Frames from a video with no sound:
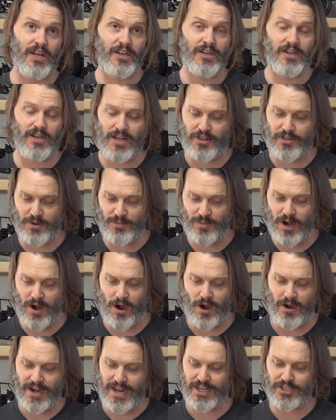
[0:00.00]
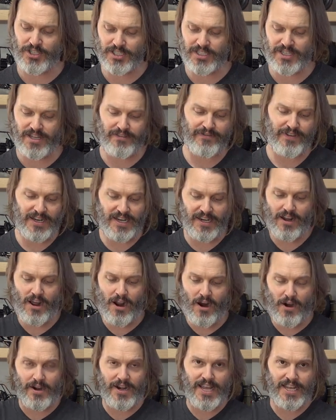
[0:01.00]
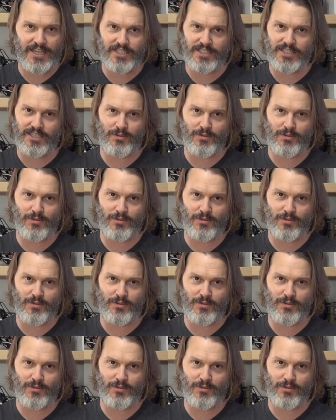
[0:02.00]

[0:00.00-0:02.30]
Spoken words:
Nothing but hard edges that fit into hard edges.